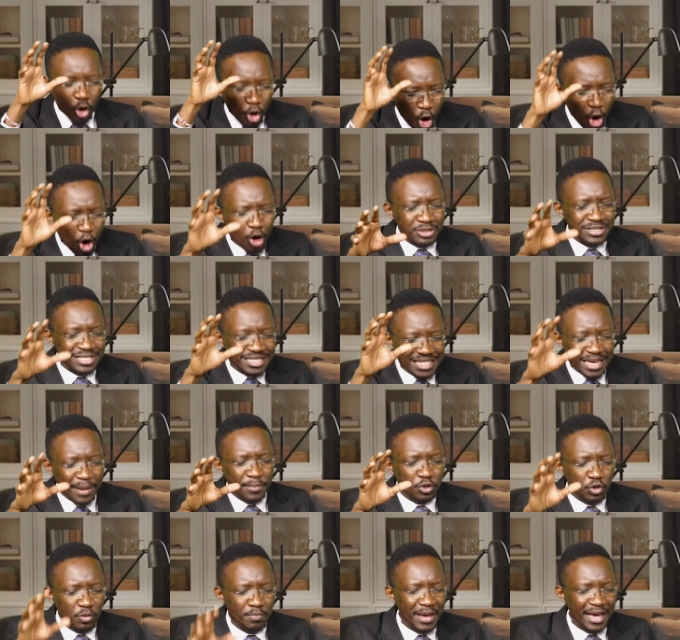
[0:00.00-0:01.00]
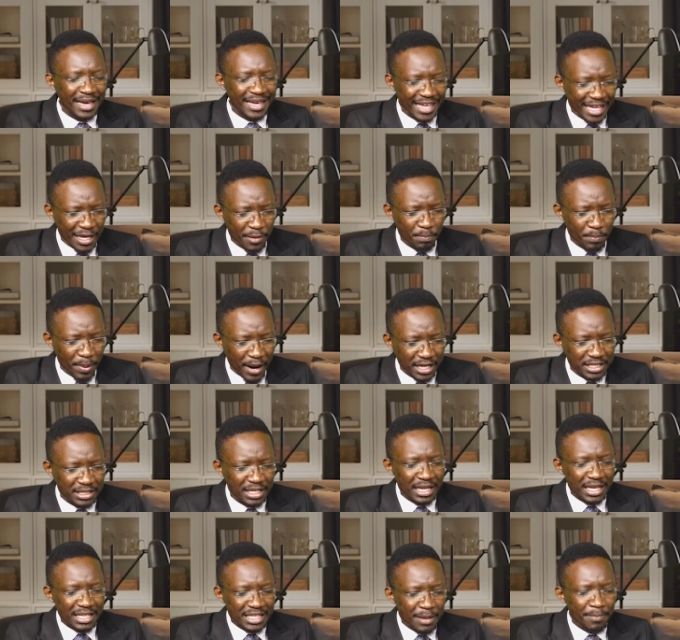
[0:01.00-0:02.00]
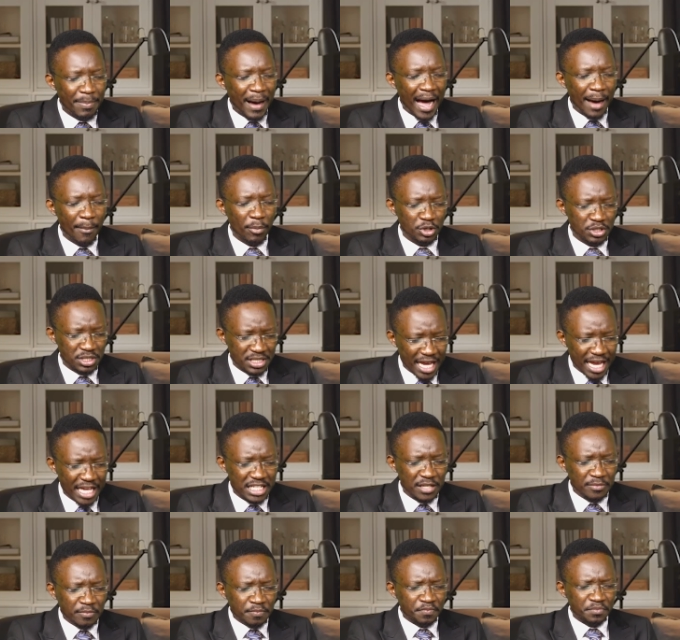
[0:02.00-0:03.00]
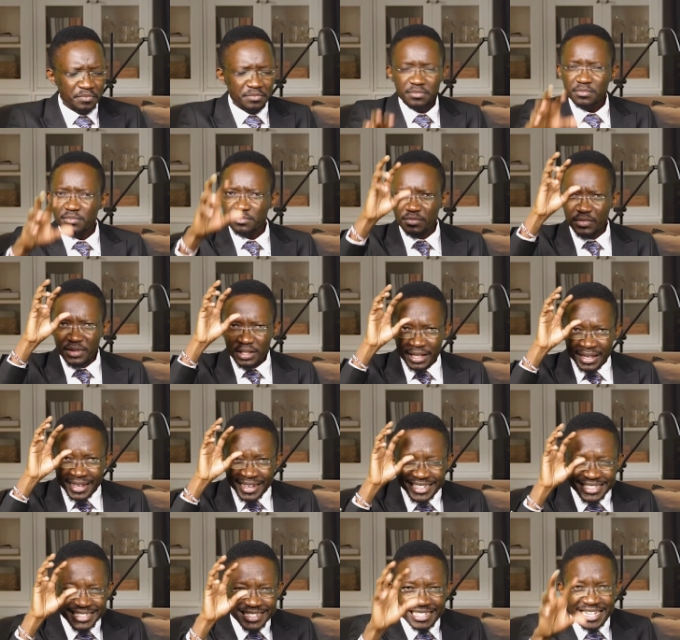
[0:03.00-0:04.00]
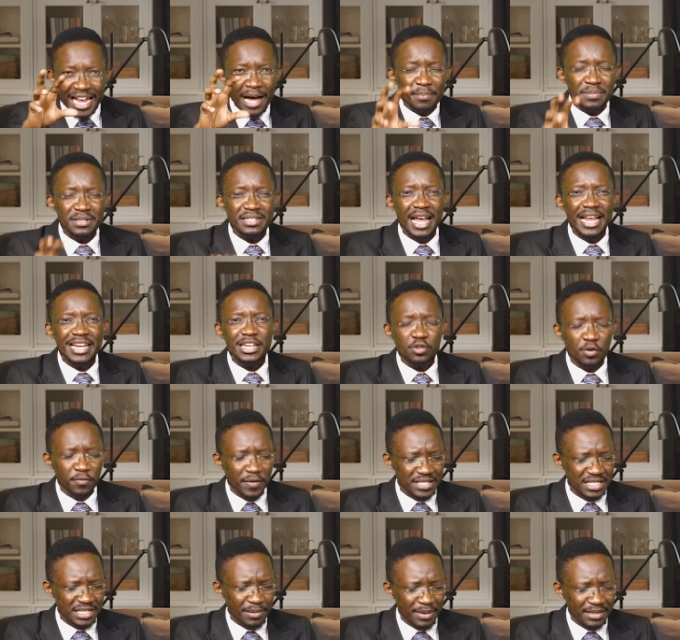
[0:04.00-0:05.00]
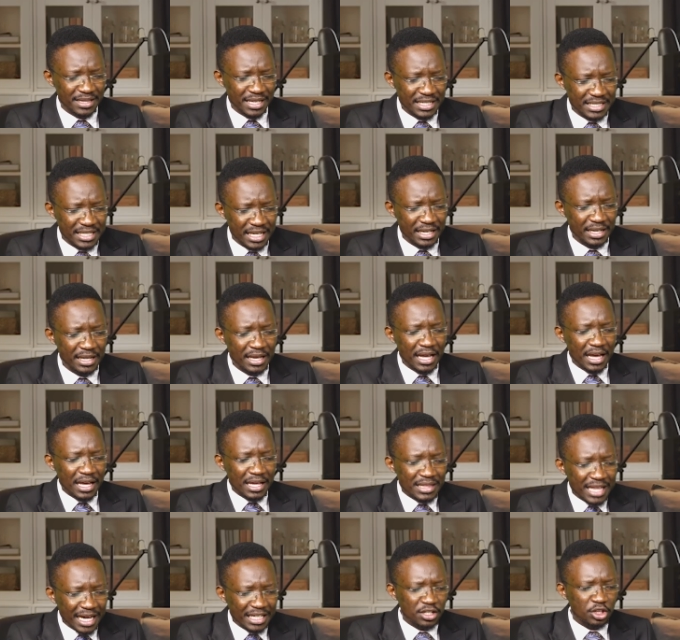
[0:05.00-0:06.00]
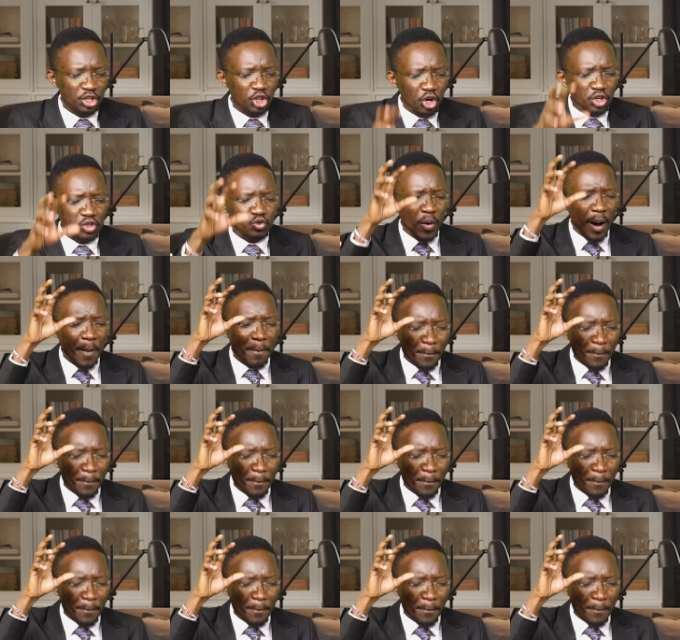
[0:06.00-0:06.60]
cause them to make impact. The Bible says, in Psalms 92, verse number 13, that those who are